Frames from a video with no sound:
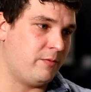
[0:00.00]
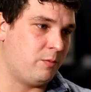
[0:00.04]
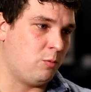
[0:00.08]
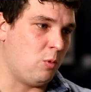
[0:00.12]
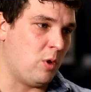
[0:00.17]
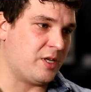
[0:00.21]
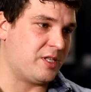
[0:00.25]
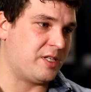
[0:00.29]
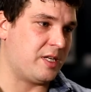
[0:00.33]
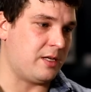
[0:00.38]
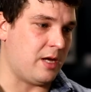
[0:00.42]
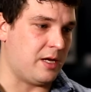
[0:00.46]

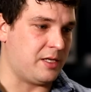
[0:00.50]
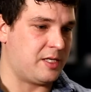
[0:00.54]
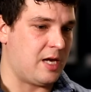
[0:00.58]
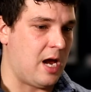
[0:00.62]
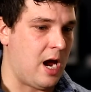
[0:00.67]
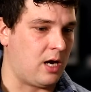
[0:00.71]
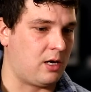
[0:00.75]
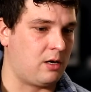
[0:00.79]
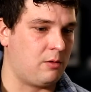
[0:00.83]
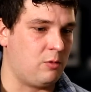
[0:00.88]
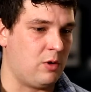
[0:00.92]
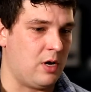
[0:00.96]

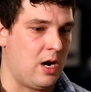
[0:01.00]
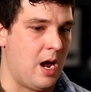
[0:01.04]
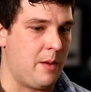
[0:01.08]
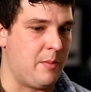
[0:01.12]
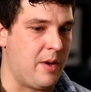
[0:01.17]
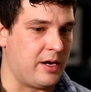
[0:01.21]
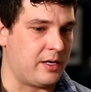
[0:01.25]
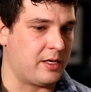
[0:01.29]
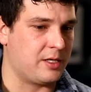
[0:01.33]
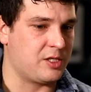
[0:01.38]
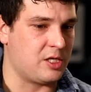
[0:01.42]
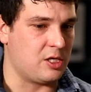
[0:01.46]
what I
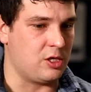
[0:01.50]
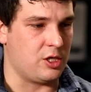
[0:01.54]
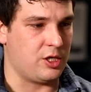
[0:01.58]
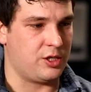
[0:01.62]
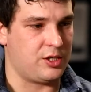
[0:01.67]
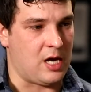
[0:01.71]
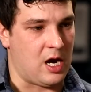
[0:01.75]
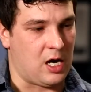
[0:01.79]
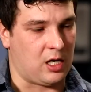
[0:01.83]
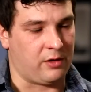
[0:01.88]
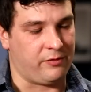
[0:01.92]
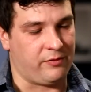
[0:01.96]
might consider
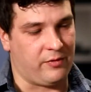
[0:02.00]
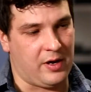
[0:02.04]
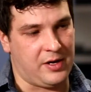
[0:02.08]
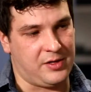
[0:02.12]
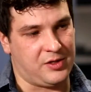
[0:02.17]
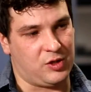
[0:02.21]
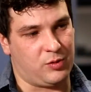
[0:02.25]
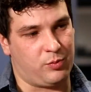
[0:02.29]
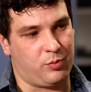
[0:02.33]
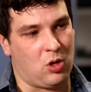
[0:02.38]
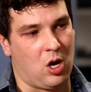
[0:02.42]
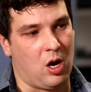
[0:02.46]
a
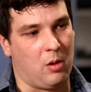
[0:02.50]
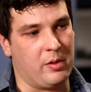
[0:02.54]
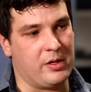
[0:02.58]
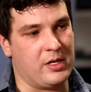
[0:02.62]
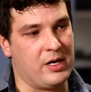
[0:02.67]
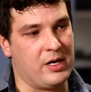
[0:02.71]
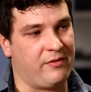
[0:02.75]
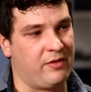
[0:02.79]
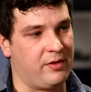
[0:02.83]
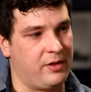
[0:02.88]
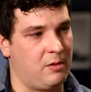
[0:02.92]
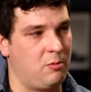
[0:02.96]
sacrifice is probably
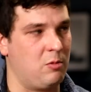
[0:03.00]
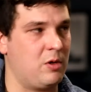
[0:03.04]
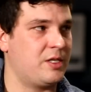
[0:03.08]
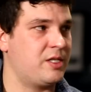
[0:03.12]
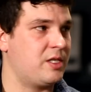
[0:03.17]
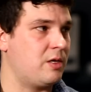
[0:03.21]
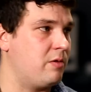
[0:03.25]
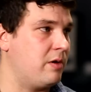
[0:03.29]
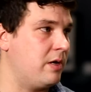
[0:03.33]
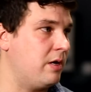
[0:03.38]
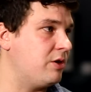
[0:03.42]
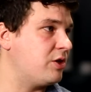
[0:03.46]
different than what
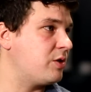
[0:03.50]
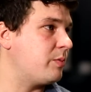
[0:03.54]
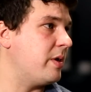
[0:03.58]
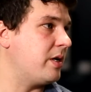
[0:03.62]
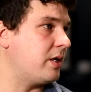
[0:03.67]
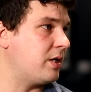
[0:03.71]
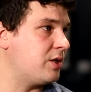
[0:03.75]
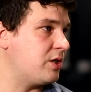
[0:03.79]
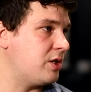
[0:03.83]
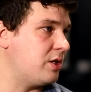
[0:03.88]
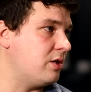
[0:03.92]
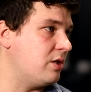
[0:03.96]
someone else
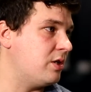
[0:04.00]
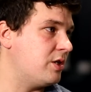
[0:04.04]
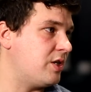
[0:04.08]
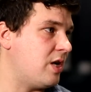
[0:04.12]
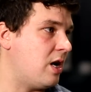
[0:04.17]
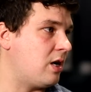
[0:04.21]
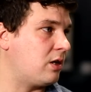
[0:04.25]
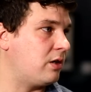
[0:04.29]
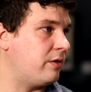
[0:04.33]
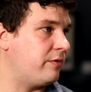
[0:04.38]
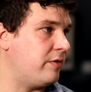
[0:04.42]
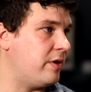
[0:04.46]
might consider a
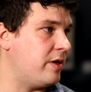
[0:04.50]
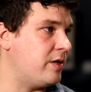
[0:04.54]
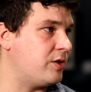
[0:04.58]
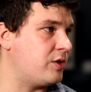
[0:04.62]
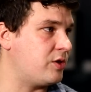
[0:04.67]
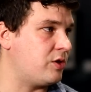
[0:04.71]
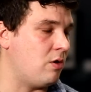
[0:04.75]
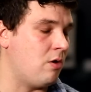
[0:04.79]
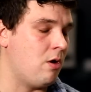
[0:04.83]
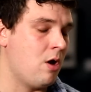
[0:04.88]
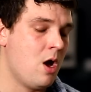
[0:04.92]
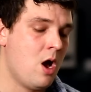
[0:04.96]
sacrifice.
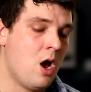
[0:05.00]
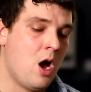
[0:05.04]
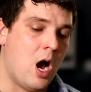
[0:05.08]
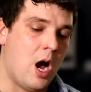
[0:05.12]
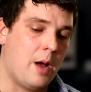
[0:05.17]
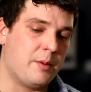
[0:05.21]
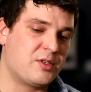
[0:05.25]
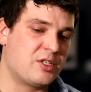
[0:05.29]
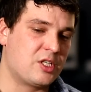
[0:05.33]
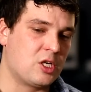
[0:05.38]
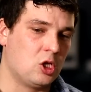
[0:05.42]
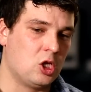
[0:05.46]
So
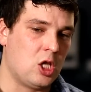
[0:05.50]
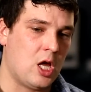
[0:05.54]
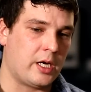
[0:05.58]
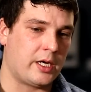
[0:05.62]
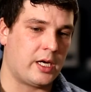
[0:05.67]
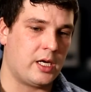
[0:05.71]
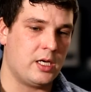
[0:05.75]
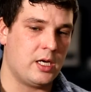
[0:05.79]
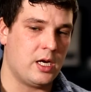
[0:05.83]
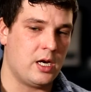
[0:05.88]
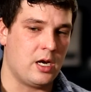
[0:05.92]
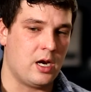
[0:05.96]
I'm still
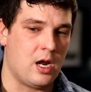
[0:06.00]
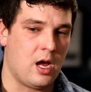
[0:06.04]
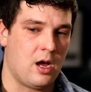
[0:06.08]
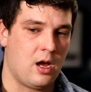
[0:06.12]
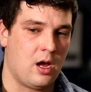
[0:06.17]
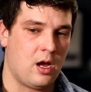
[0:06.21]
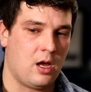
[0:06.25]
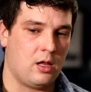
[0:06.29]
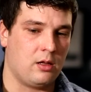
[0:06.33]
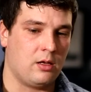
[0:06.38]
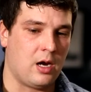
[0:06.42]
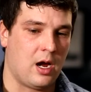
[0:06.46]
lucky
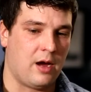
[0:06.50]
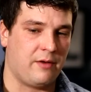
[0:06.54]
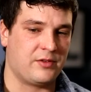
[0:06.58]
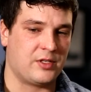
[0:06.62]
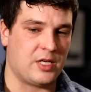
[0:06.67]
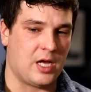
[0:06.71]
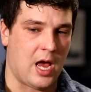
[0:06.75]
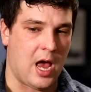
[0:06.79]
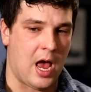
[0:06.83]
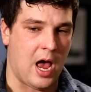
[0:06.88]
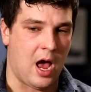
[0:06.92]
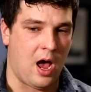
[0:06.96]
enough
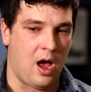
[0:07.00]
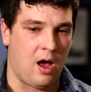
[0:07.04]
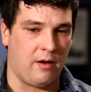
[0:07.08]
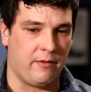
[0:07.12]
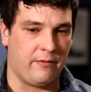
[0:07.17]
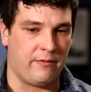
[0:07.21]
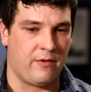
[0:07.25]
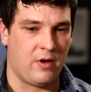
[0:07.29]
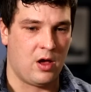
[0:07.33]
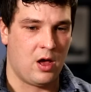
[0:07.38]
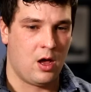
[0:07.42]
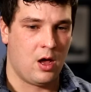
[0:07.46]
to
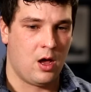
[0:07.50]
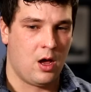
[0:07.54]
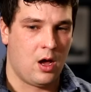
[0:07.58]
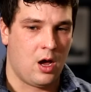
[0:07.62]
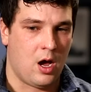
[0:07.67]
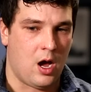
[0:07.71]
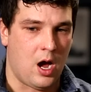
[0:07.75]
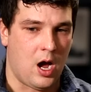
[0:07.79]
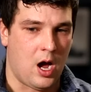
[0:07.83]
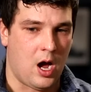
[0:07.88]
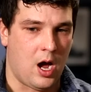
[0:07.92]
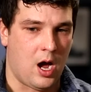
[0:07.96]
have
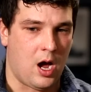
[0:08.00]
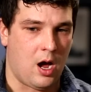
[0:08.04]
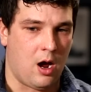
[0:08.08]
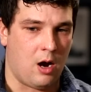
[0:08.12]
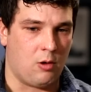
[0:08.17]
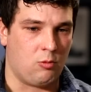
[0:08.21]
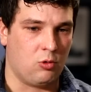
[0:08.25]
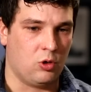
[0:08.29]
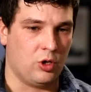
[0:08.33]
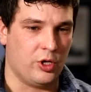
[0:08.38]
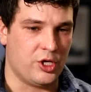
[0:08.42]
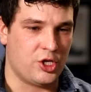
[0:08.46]

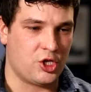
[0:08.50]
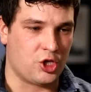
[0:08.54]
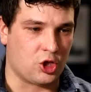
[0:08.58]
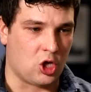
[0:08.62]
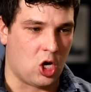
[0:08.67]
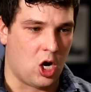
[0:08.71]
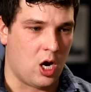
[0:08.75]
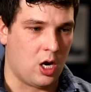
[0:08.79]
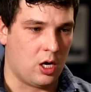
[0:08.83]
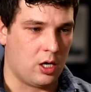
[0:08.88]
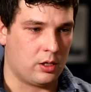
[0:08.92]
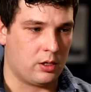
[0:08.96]
a really
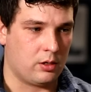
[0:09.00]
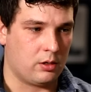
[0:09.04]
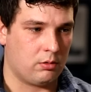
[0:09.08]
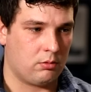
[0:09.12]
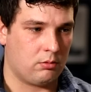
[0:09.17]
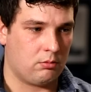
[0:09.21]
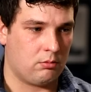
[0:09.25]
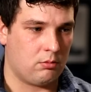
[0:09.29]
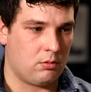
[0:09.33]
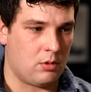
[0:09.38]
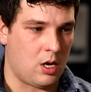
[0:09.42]
strong